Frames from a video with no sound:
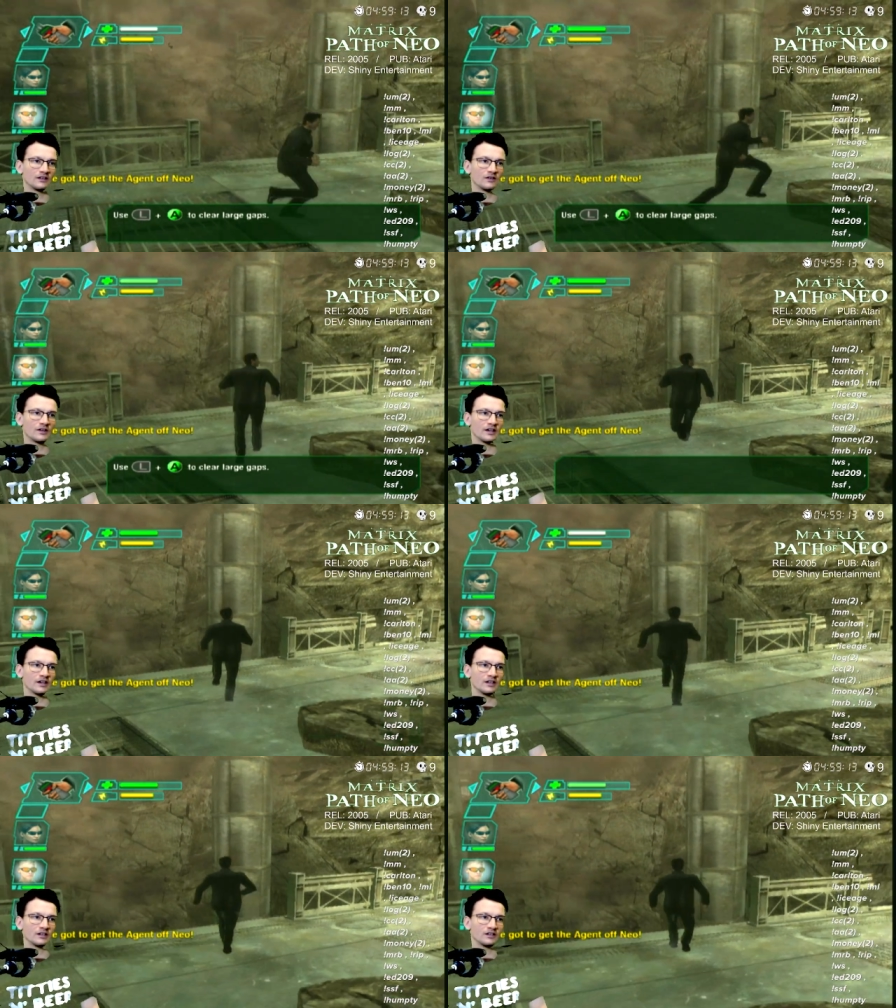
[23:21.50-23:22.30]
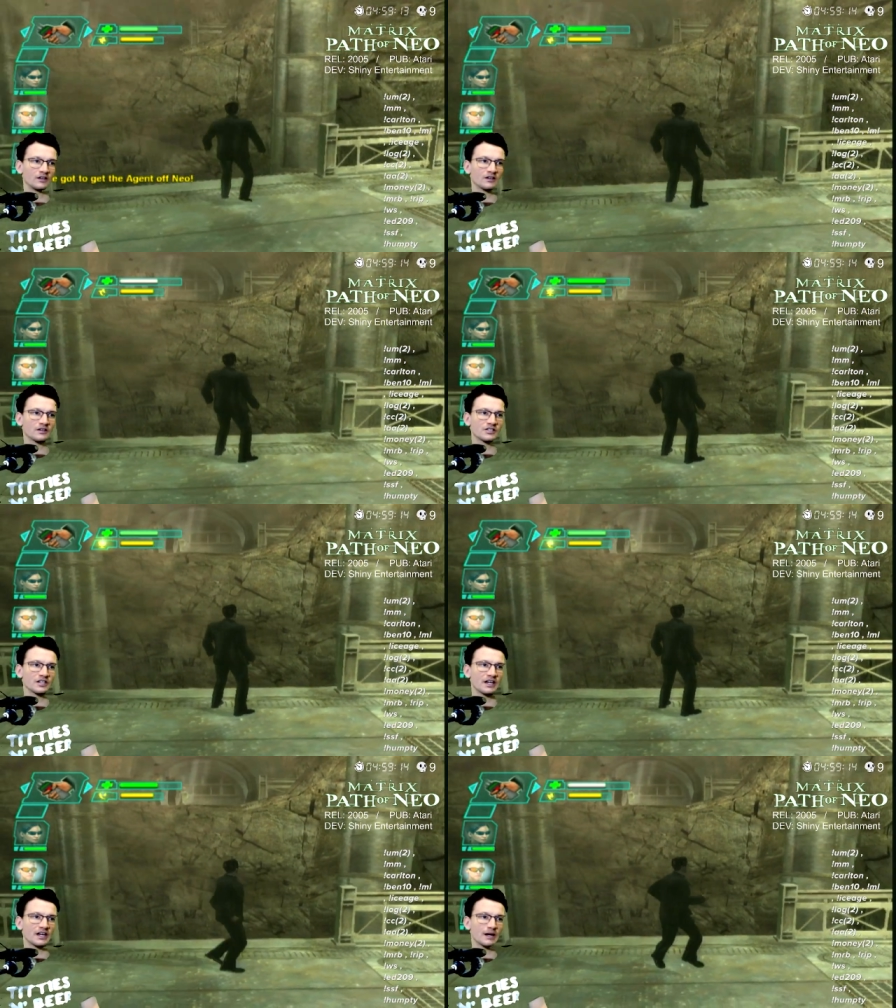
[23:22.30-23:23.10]
Okay, large
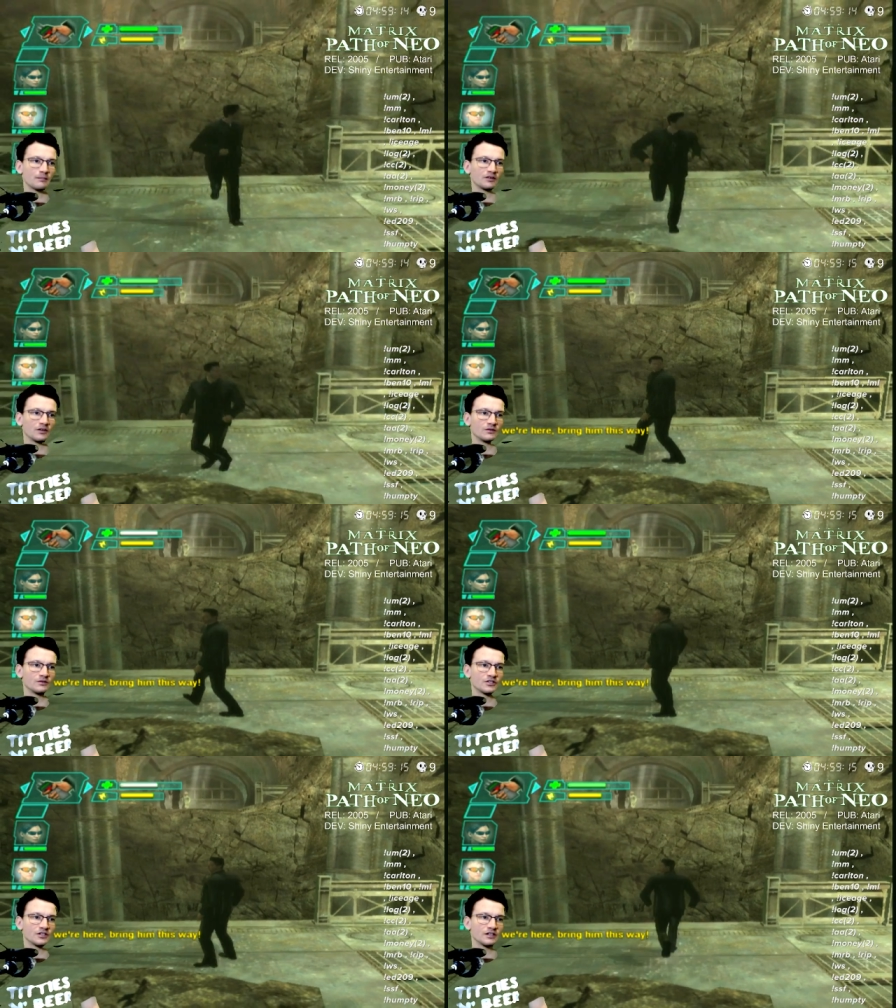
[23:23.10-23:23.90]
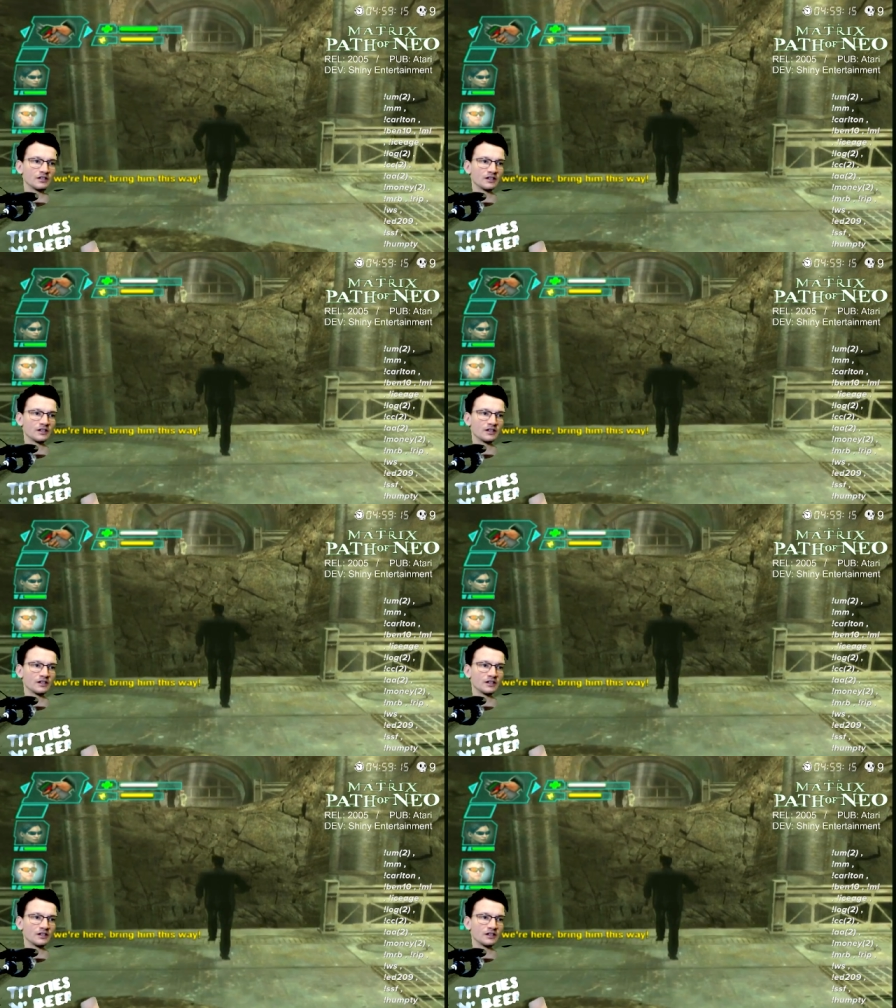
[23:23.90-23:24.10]
gaps. Oh shit.